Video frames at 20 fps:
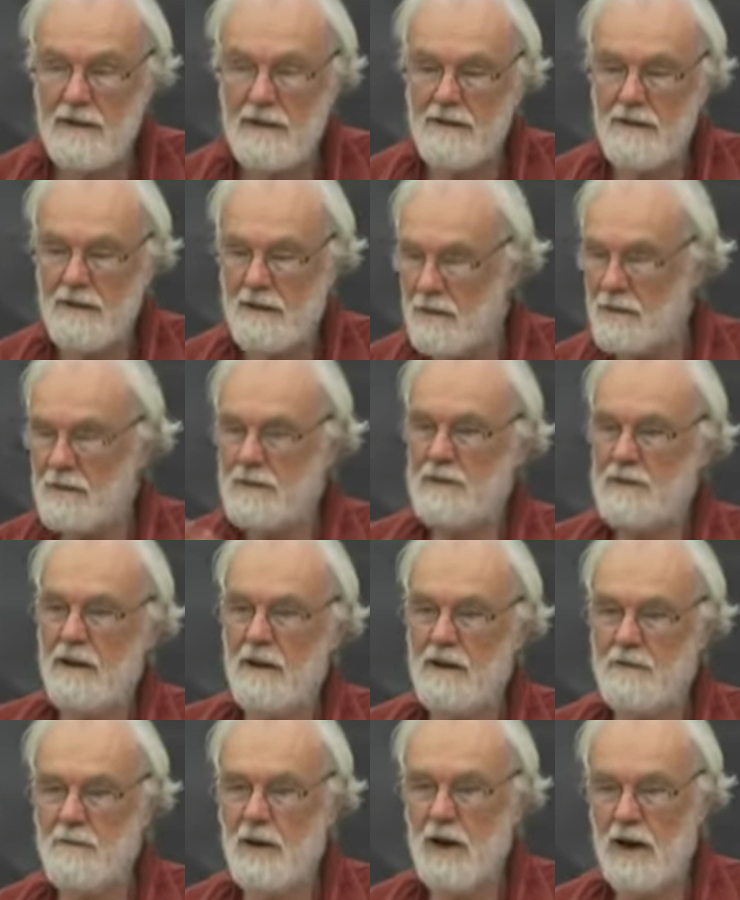you know, who was
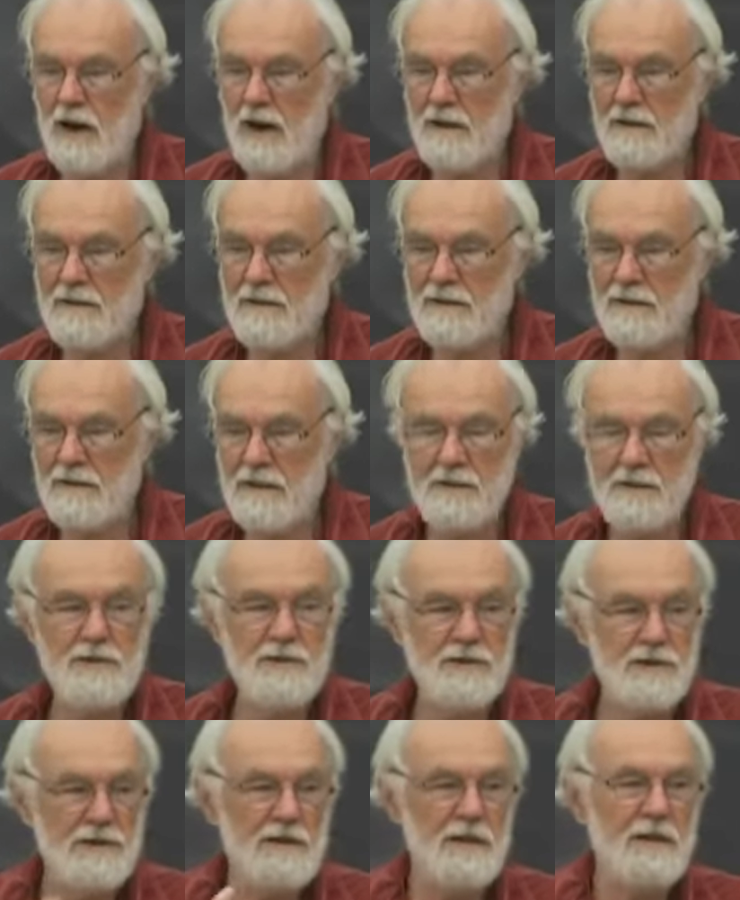not Marx, you know,
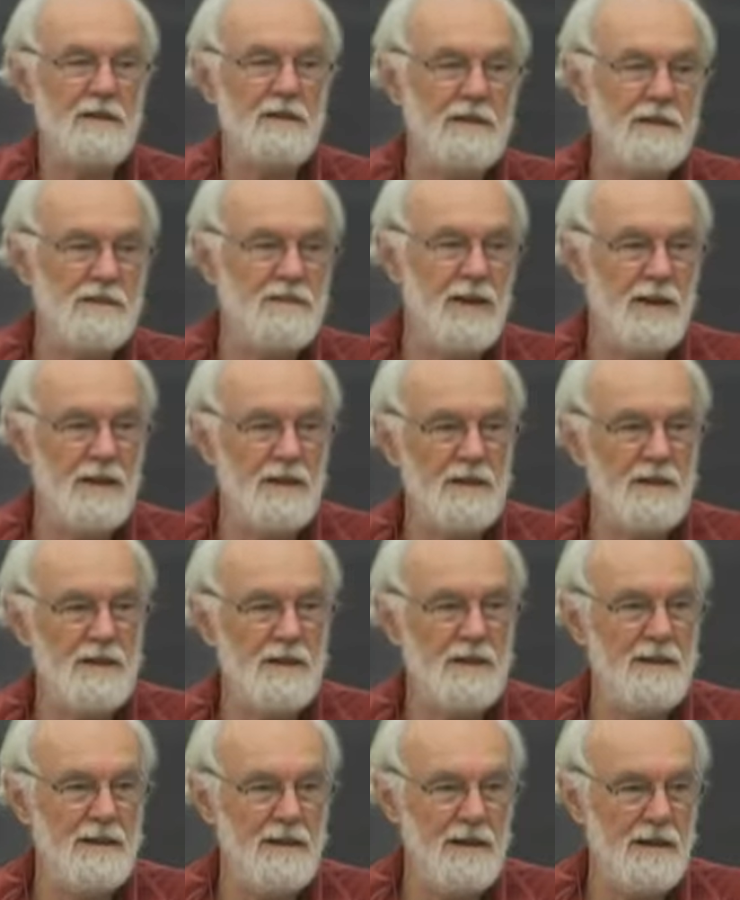could see this very
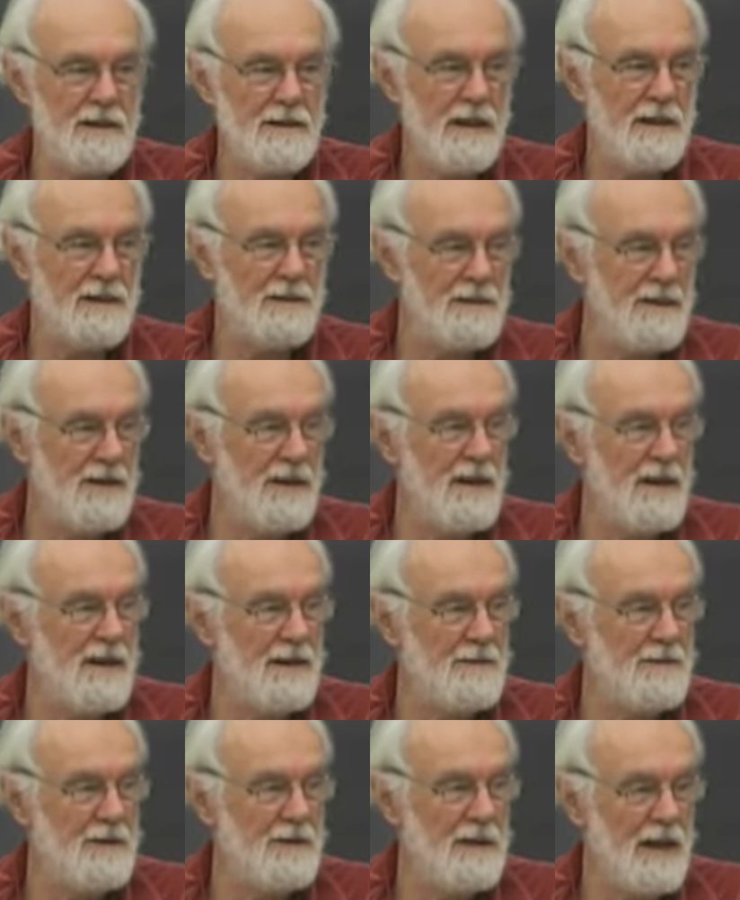clearly at that
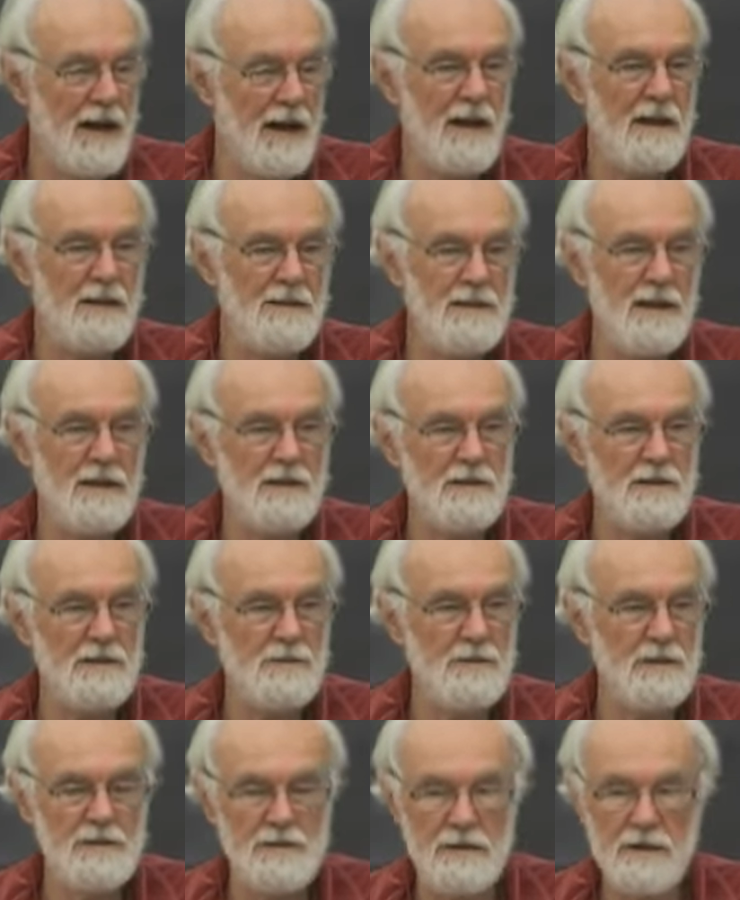time. And that has
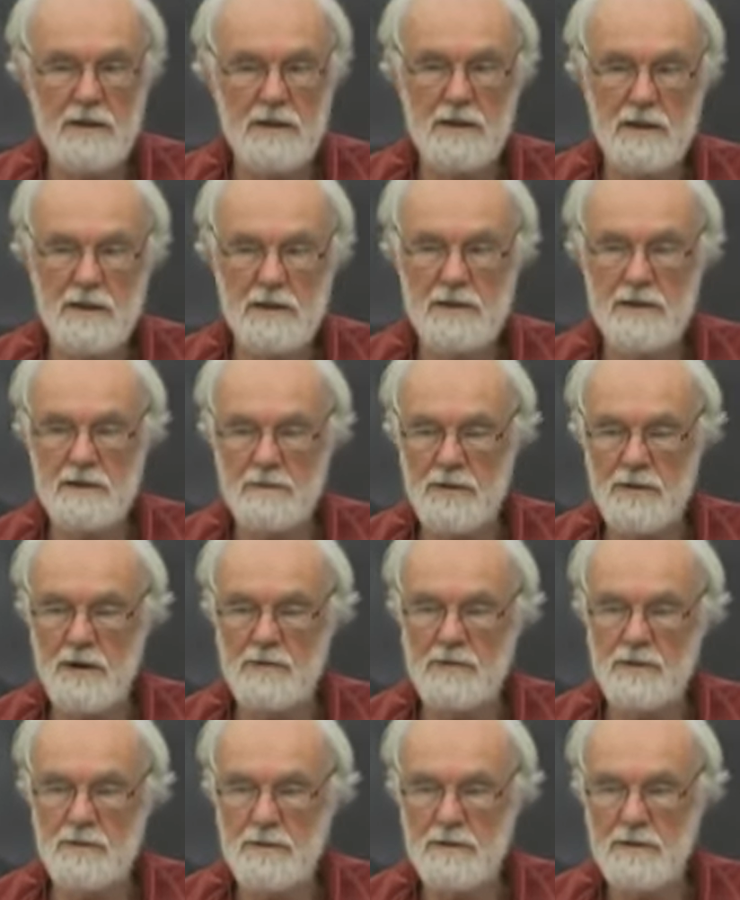actually been the recurring
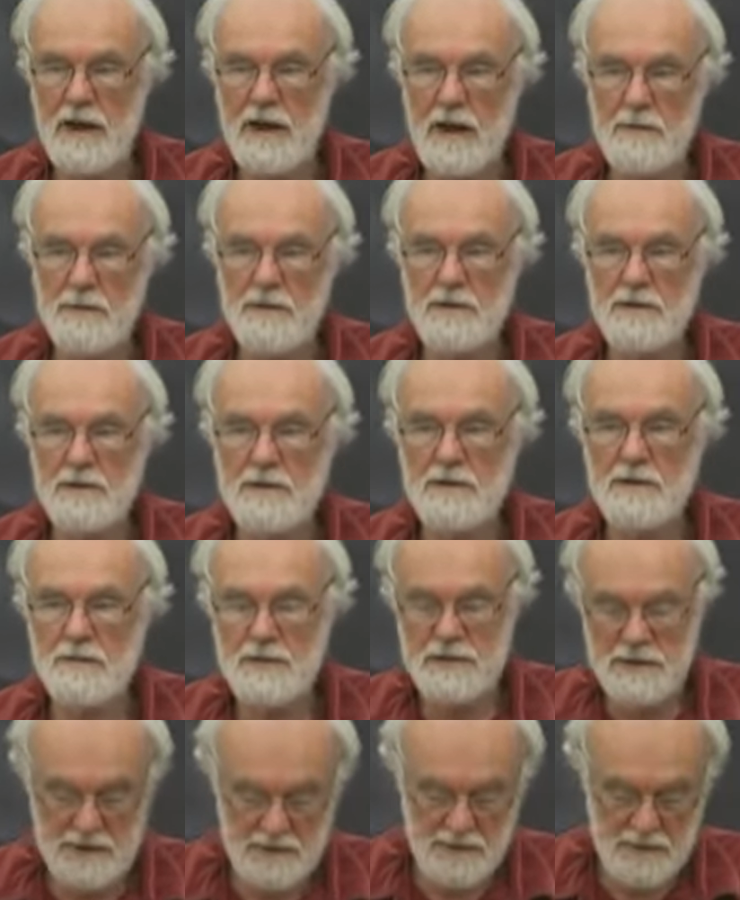problem of
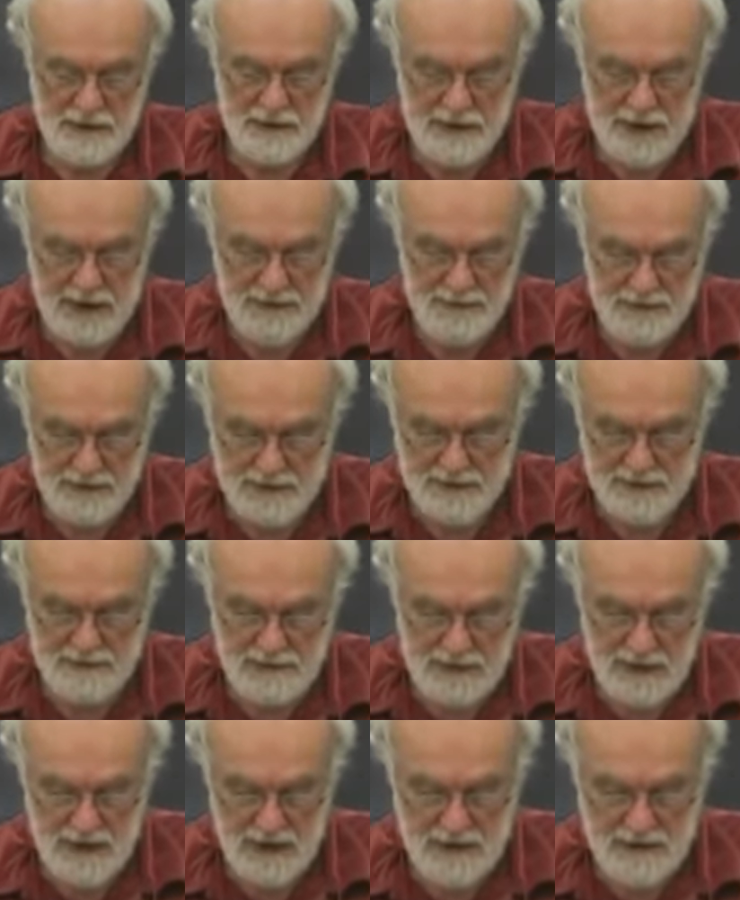capitalism. This is what
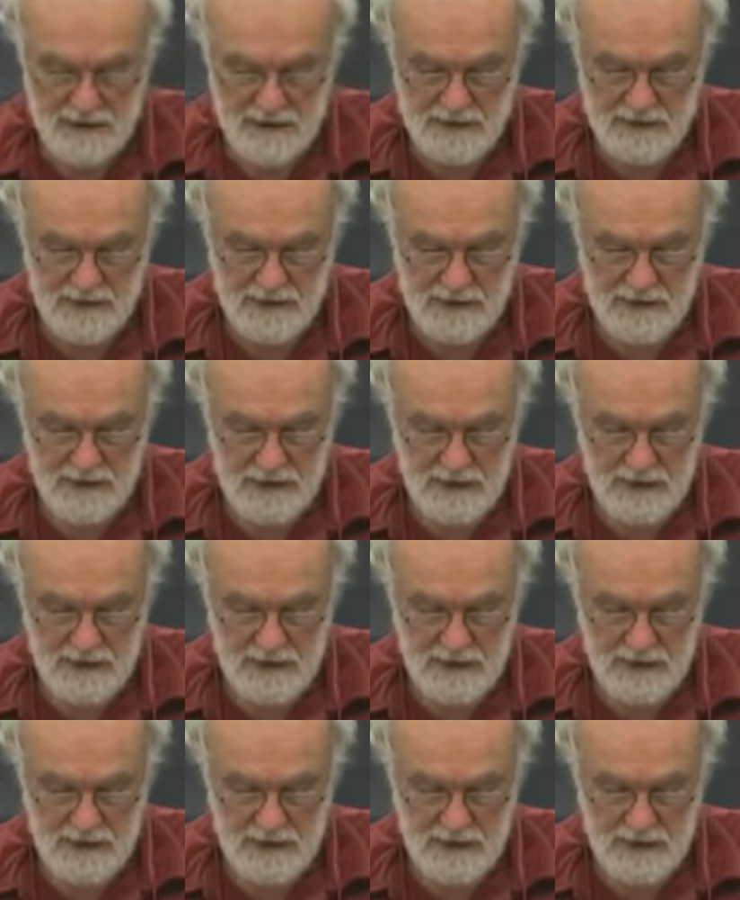capitalism does.